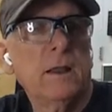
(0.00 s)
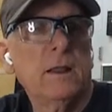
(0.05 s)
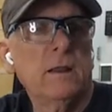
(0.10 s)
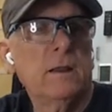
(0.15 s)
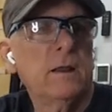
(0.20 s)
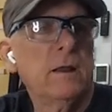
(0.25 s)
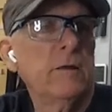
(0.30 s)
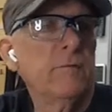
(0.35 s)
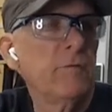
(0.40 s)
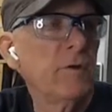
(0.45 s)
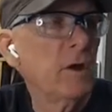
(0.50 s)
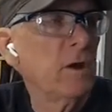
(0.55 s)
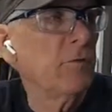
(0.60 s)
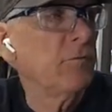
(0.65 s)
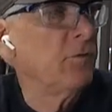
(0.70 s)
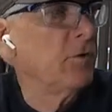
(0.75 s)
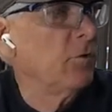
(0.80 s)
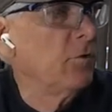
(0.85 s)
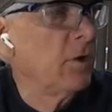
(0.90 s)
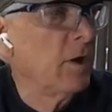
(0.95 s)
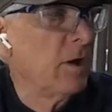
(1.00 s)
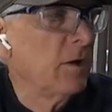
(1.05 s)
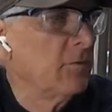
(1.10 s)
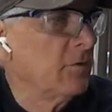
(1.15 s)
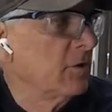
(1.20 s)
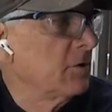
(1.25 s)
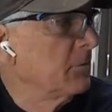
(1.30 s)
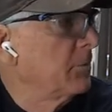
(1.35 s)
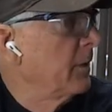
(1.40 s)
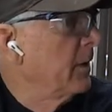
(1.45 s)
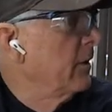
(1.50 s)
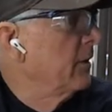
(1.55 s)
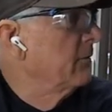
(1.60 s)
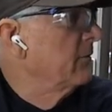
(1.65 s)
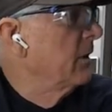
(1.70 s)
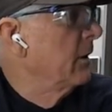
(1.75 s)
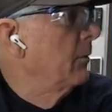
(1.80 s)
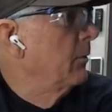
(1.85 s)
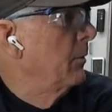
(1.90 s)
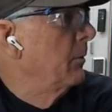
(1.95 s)
Now that I've got a few days'
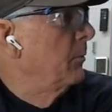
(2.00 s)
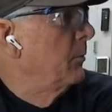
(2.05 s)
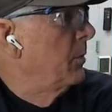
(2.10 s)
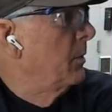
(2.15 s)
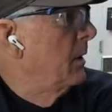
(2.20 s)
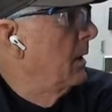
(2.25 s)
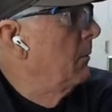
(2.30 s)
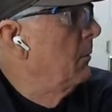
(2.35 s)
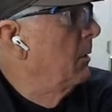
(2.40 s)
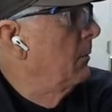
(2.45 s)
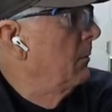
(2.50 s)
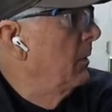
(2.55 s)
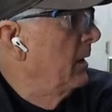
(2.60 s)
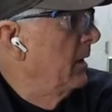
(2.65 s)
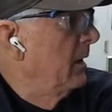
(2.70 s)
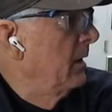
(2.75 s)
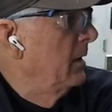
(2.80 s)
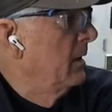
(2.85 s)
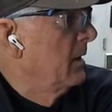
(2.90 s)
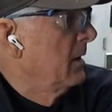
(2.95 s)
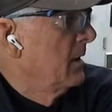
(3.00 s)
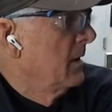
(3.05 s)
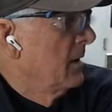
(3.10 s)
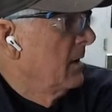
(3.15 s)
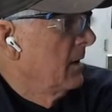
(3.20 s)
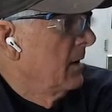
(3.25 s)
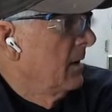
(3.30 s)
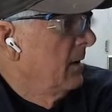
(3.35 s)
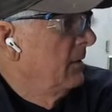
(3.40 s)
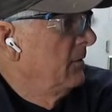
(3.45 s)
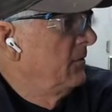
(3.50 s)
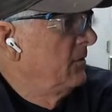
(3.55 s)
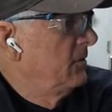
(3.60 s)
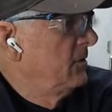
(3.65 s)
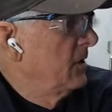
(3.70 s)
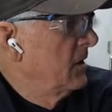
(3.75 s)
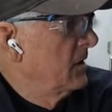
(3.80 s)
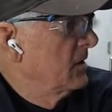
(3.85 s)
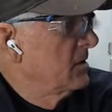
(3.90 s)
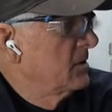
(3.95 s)
experience, I would probably
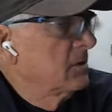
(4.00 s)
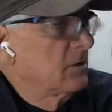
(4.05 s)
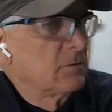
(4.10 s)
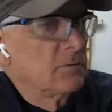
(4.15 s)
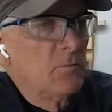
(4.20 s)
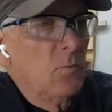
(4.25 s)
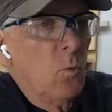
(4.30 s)
just